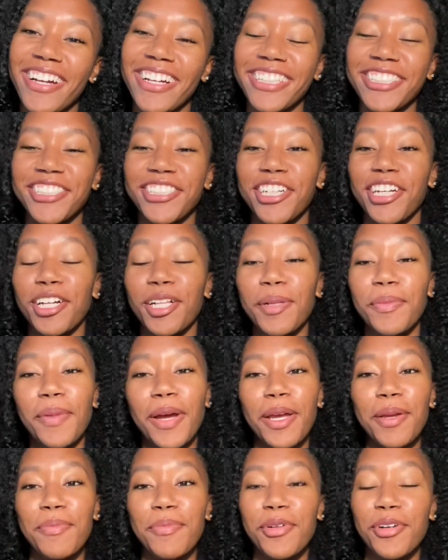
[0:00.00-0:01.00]
it's your girl
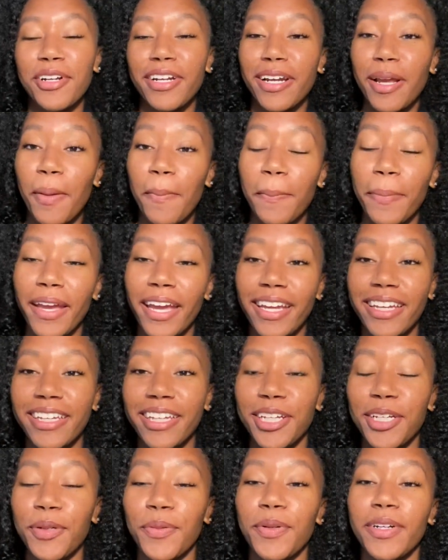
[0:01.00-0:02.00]
Amaya Moore, and I'm back
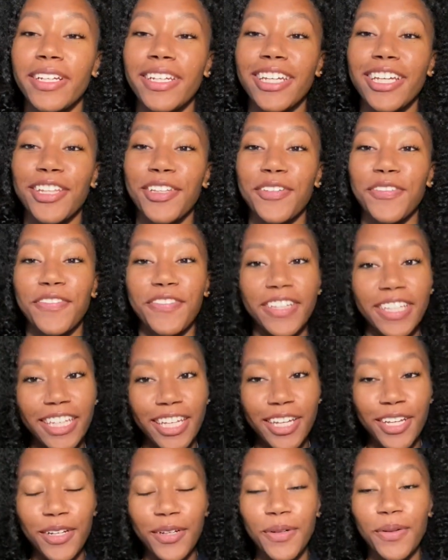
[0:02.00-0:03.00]
here with another
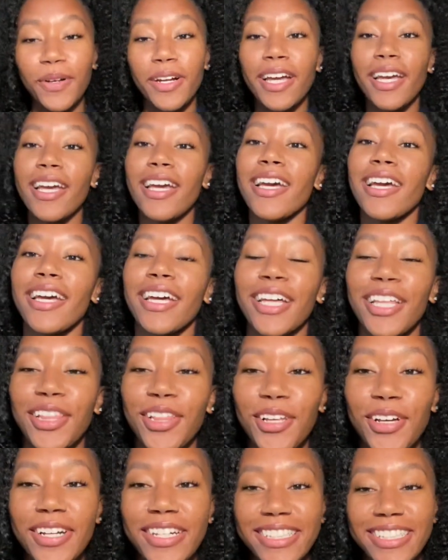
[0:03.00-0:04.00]
video.
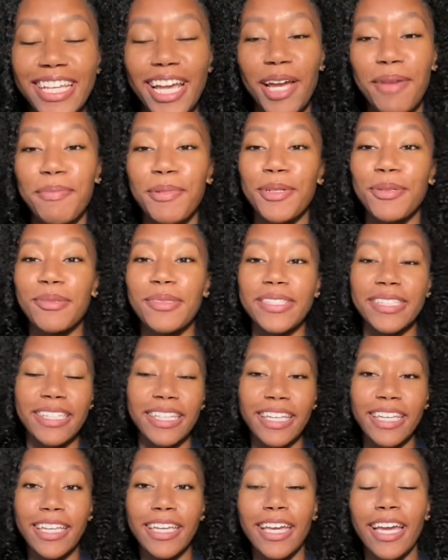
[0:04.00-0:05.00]
Long time no
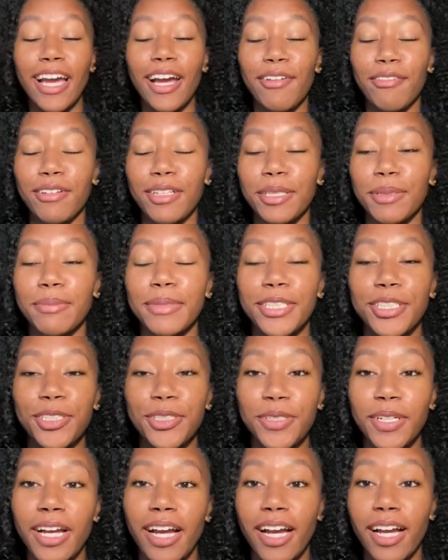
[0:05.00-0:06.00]
see. I really missed
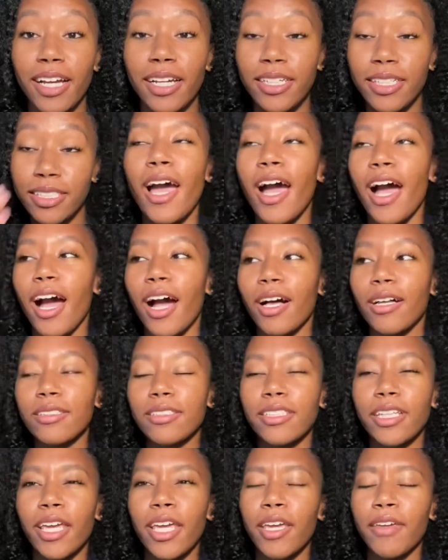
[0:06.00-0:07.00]
you guys. I'll
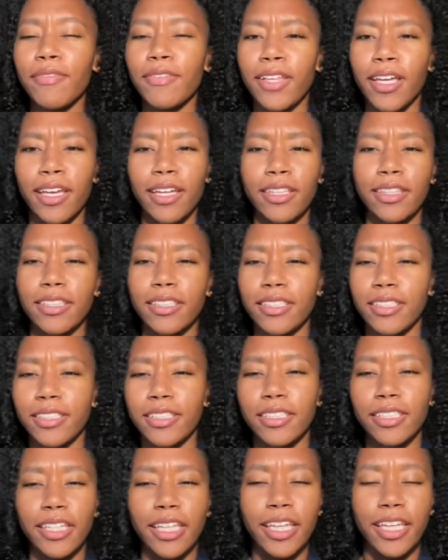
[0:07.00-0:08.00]
save like
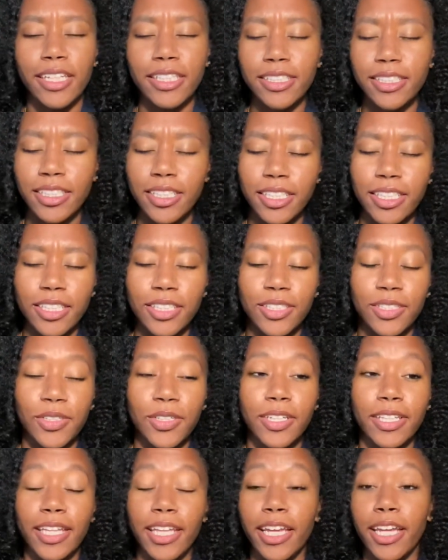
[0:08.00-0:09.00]
the antics
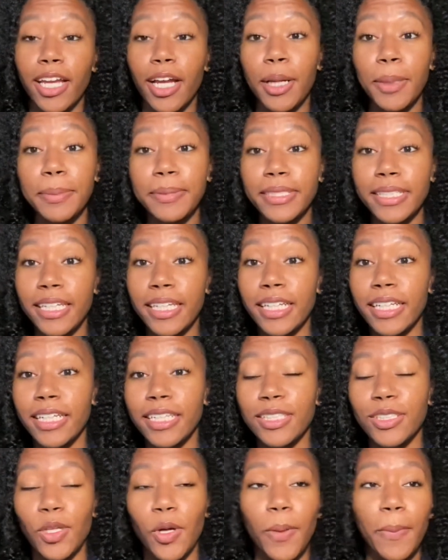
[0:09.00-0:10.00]
on like
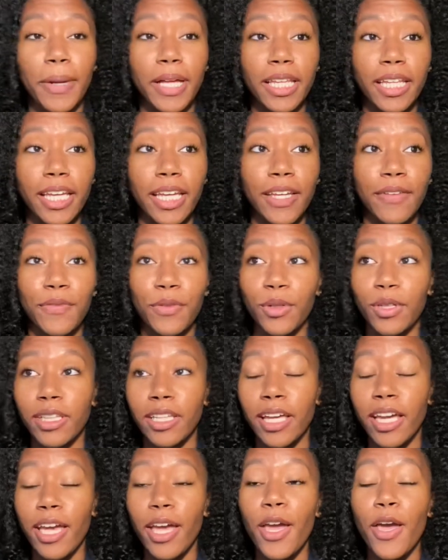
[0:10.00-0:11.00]
updates on my life, all
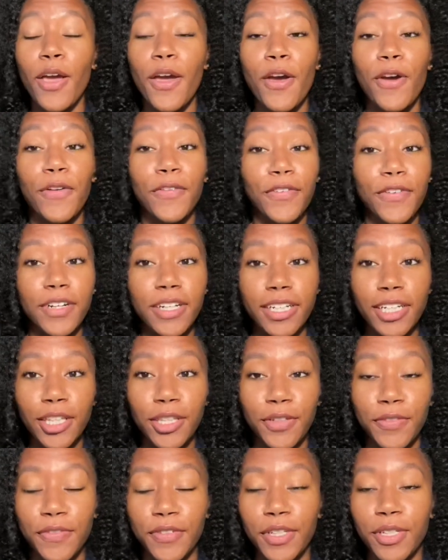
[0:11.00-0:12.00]
that, for
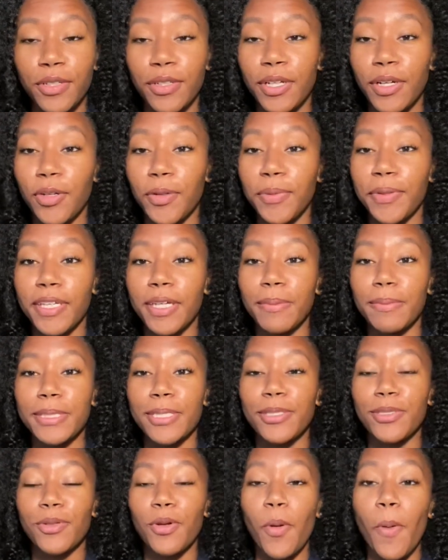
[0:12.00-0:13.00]
another video that will be coming
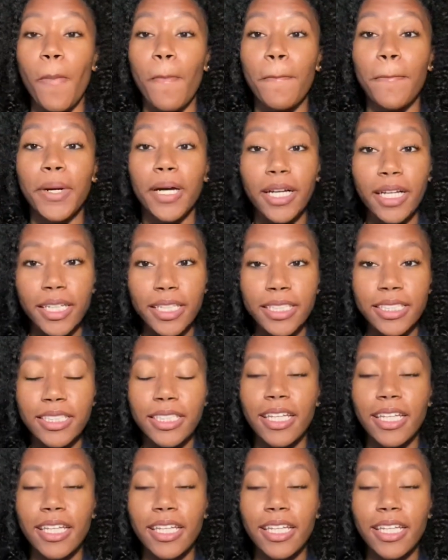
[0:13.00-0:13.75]
soon. But